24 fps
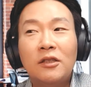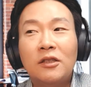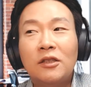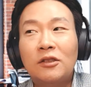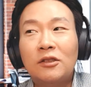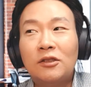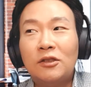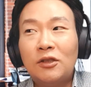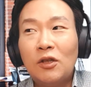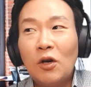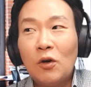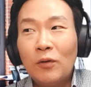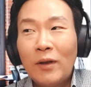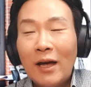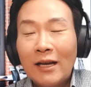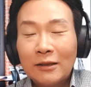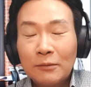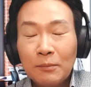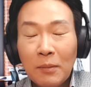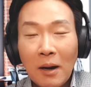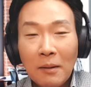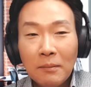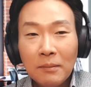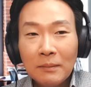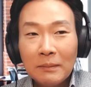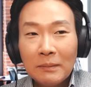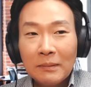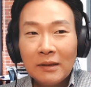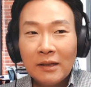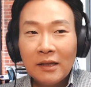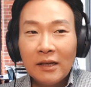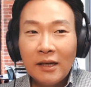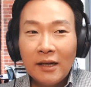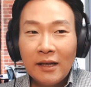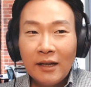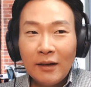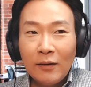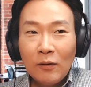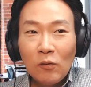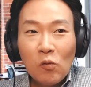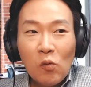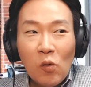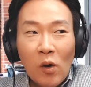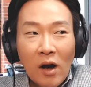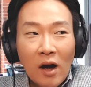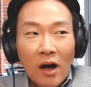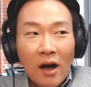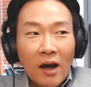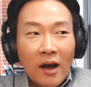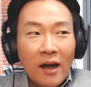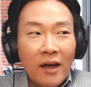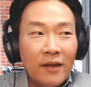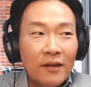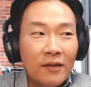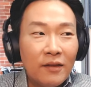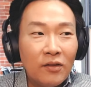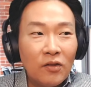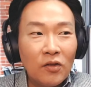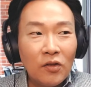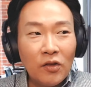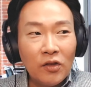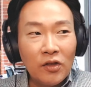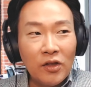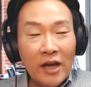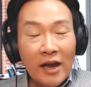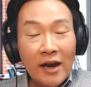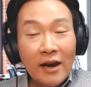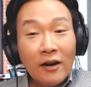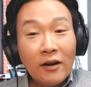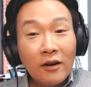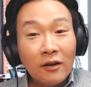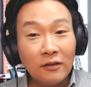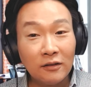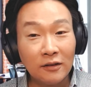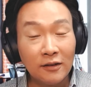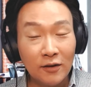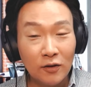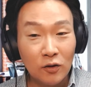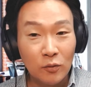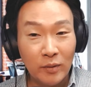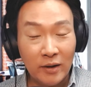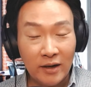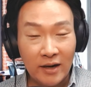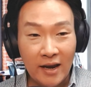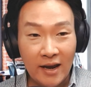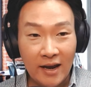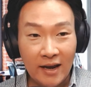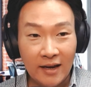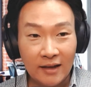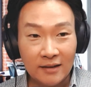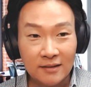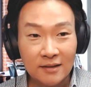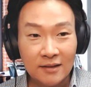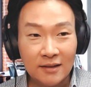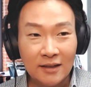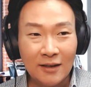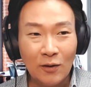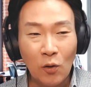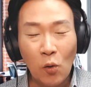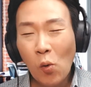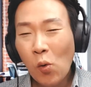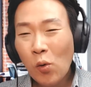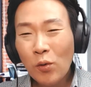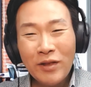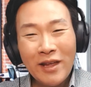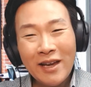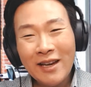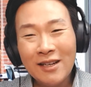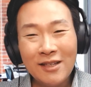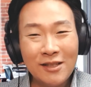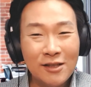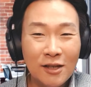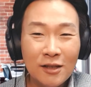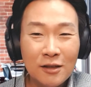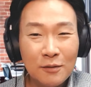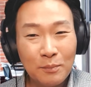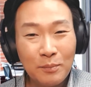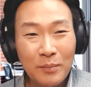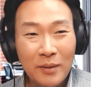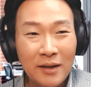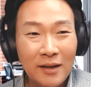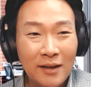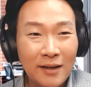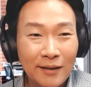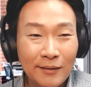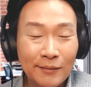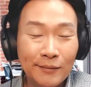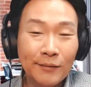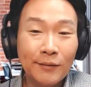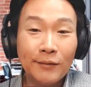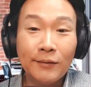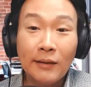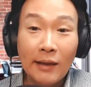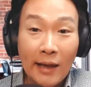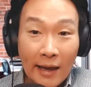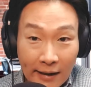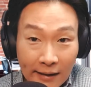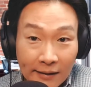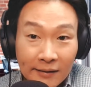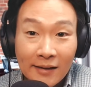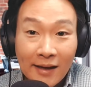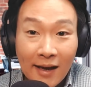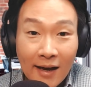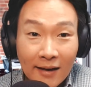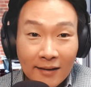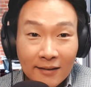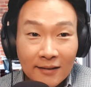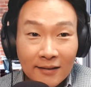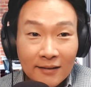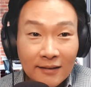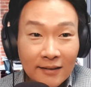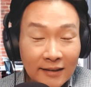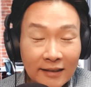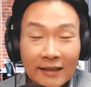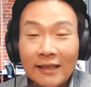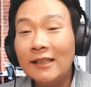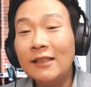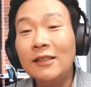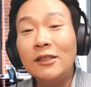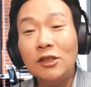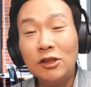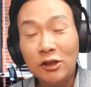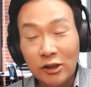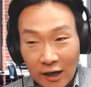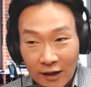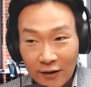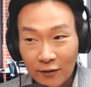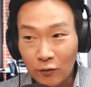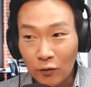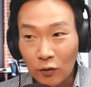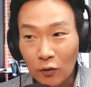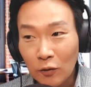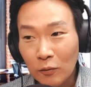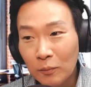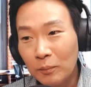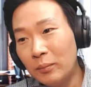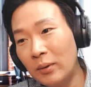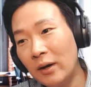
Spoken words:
So that's probably why they're a little bit antsy, or they could just be like that in general.